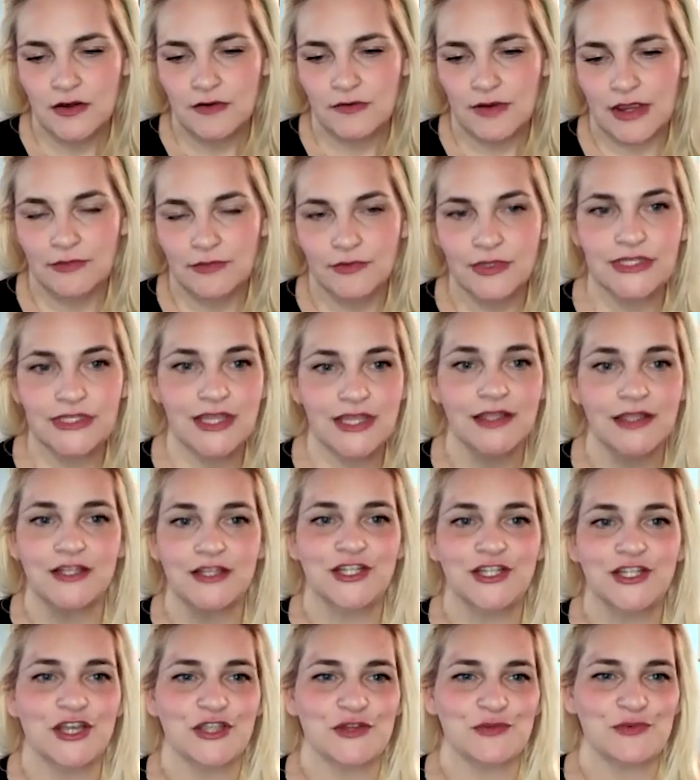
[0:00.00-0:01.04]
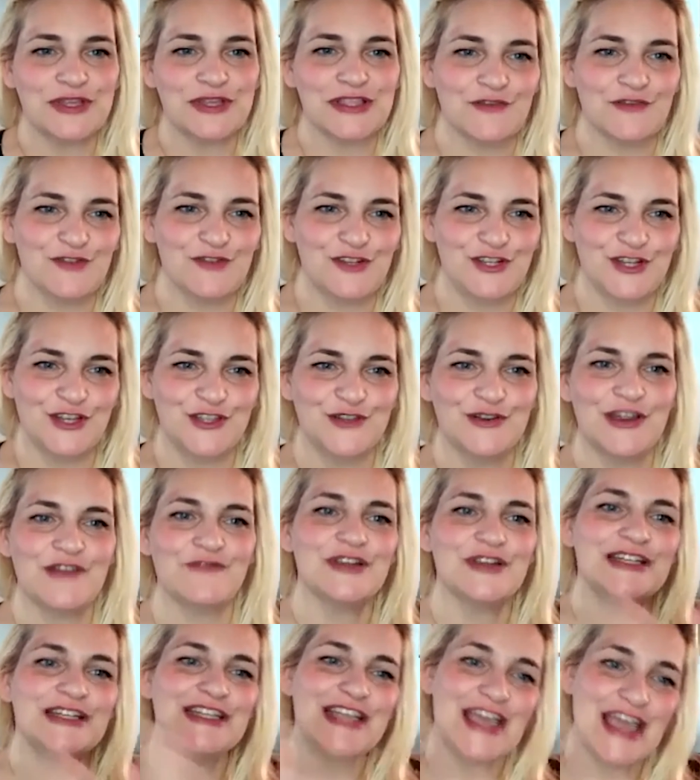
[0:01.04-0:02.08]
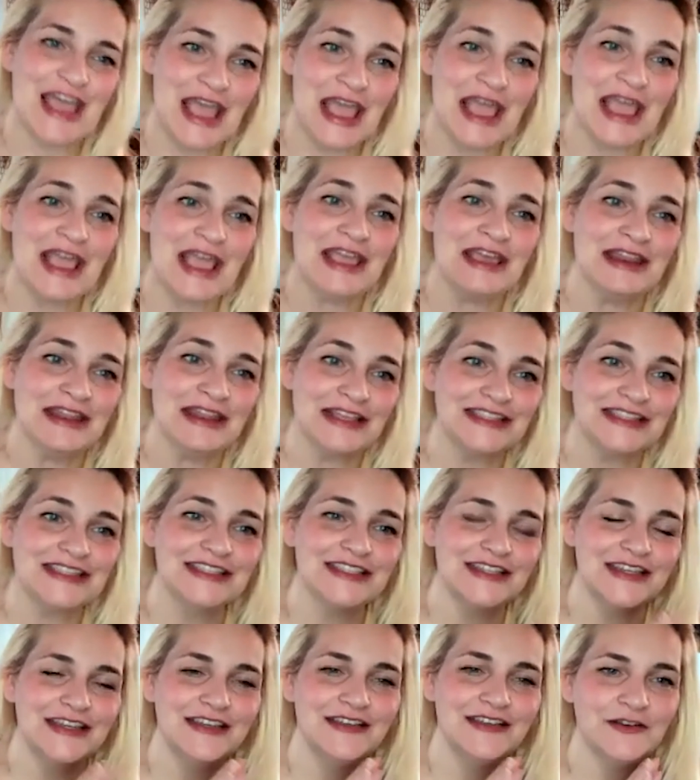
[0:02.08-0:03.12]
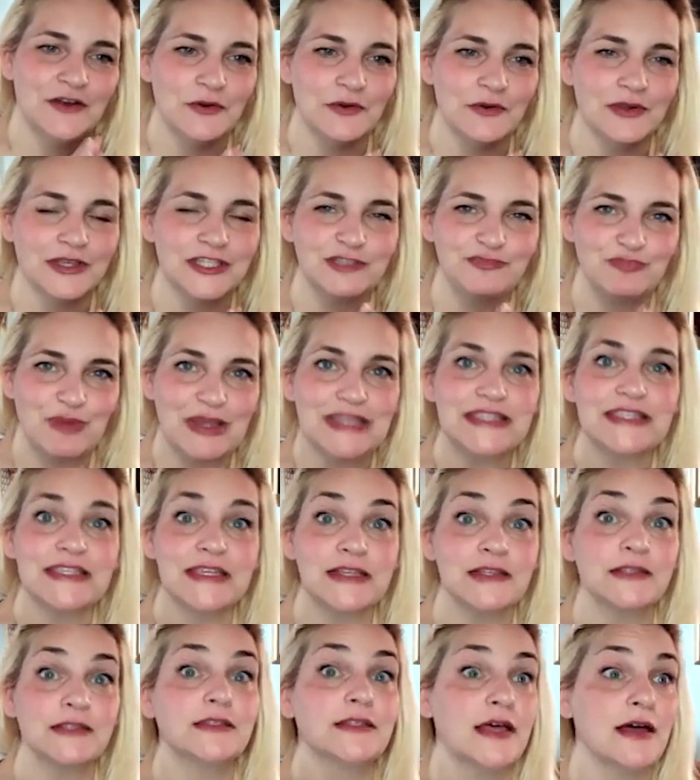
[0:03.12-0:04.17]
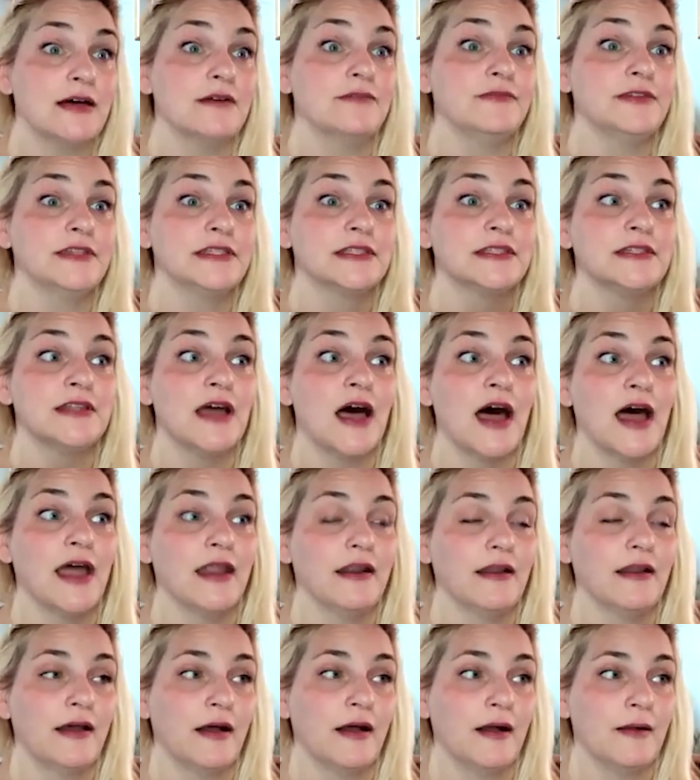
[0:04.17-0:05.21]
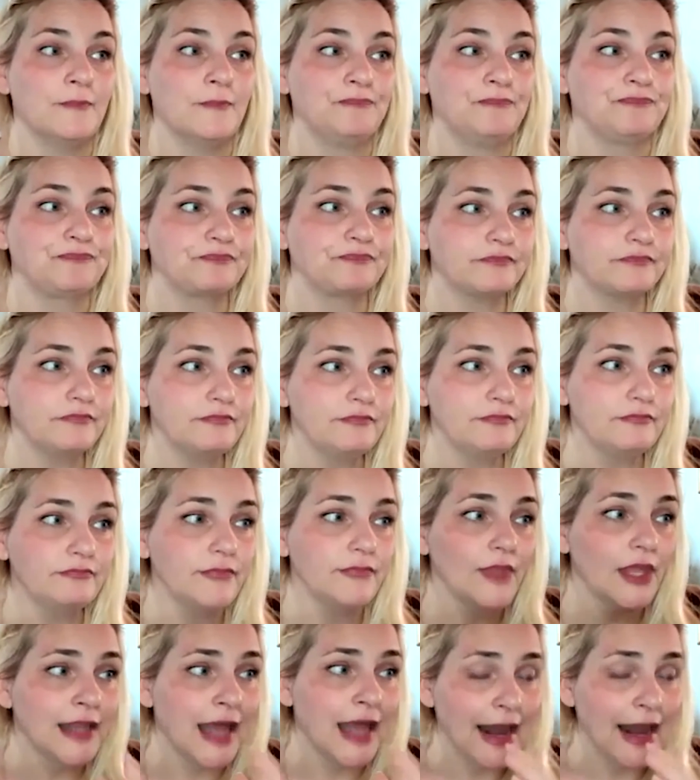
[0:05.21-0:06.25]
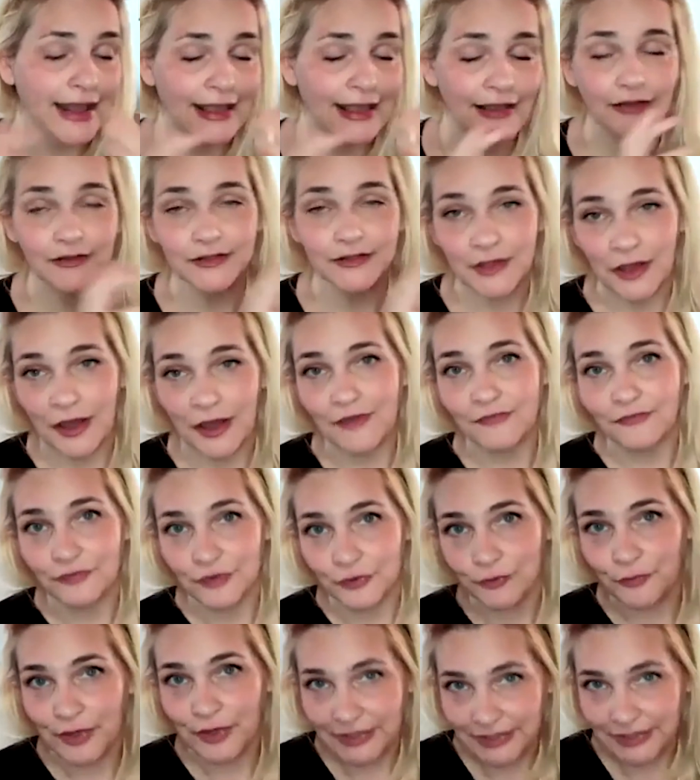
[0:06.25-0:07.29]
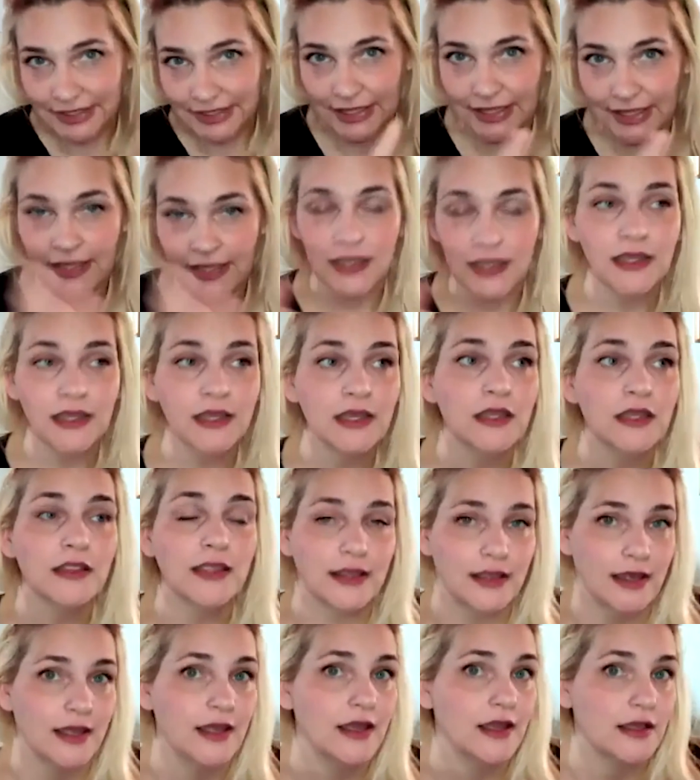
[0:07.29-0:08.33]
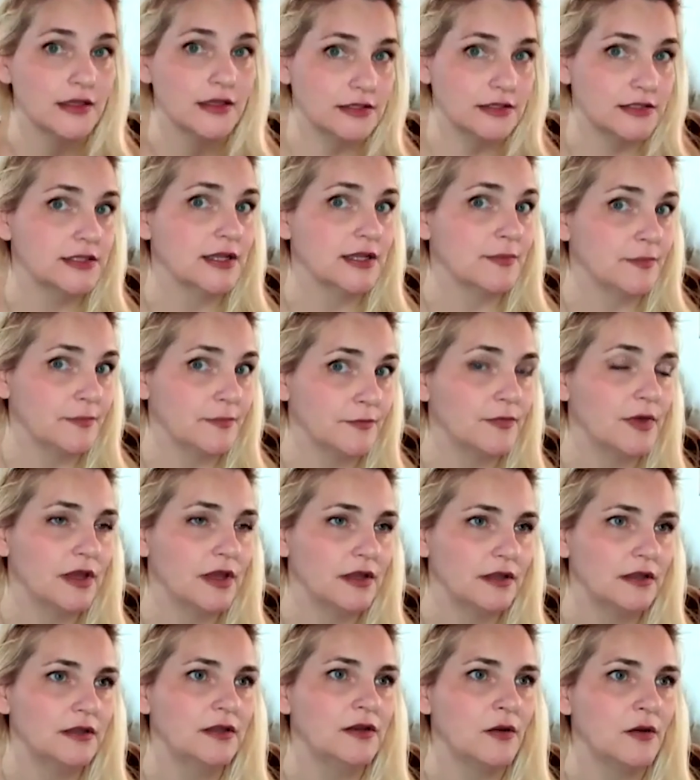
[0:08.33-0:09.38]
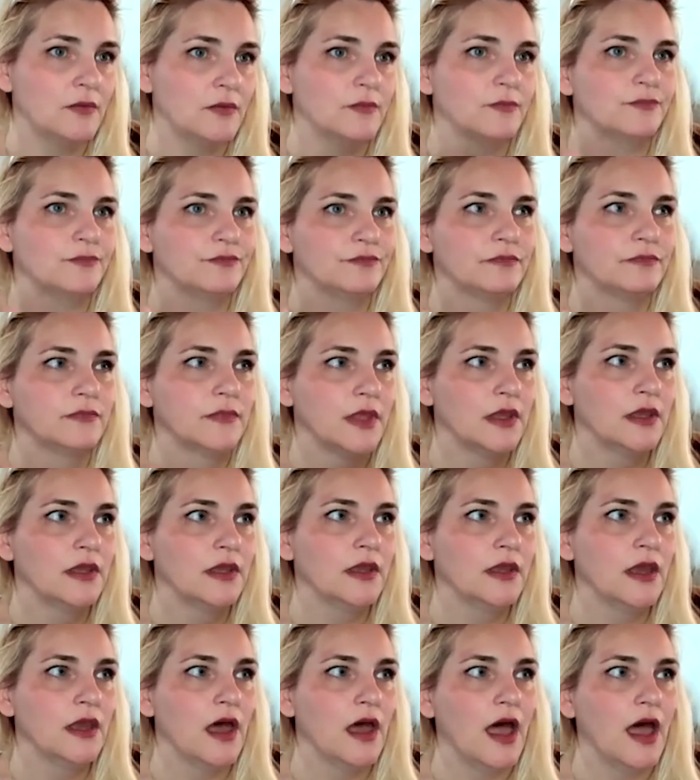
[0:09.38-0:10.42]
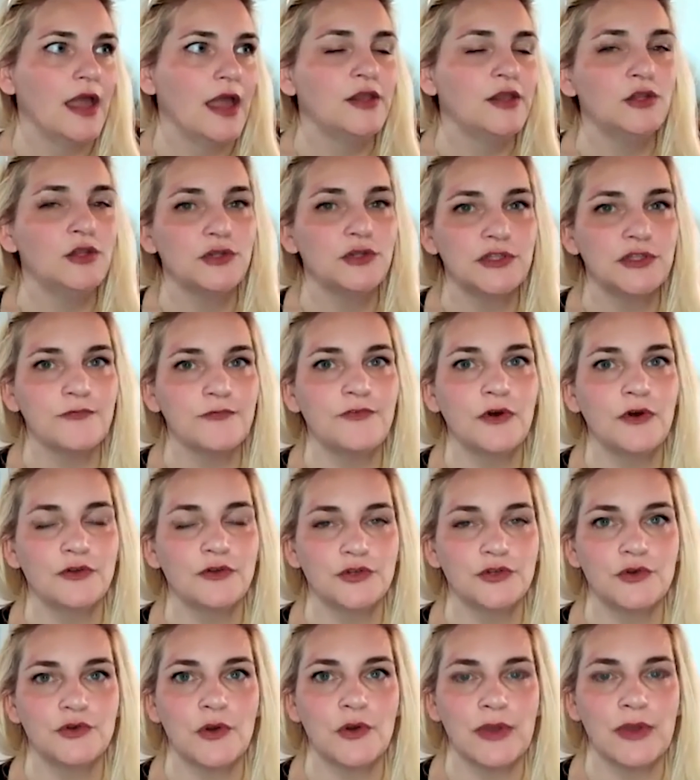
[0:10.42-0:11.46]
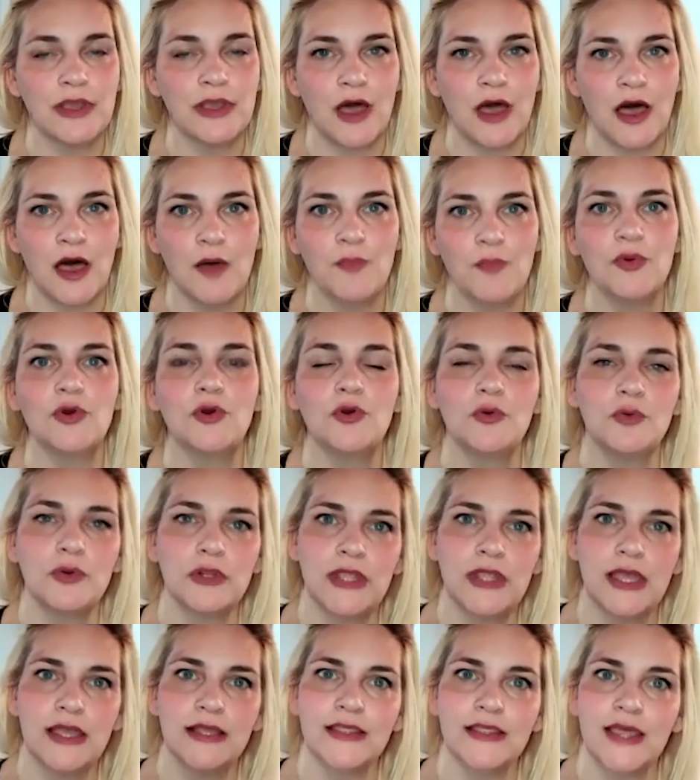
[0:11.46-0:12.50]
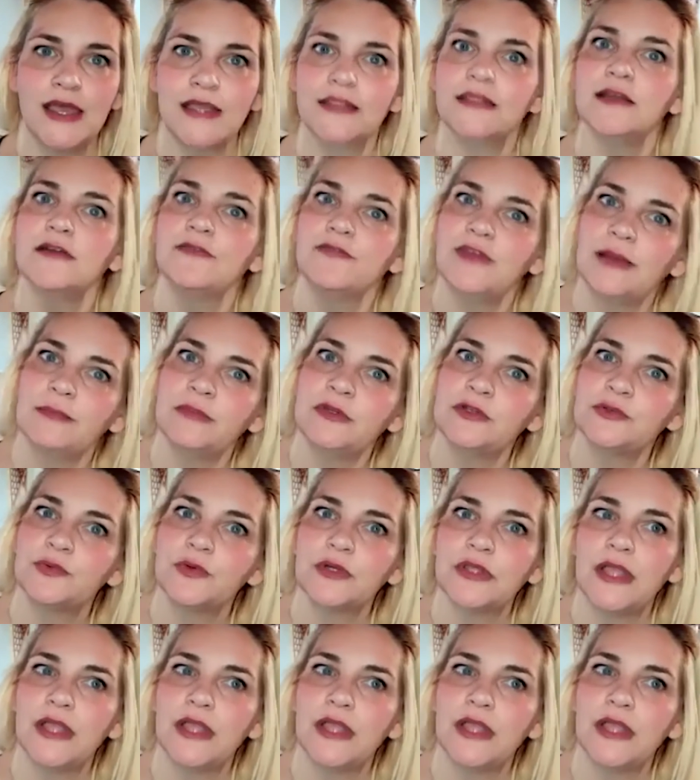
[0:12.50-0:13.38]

right we tell each other we love each other every day and it's you know expressing love is not um not held off for one day like mm-hmm. a, some you know I knew some folks growing up who were like that. Their families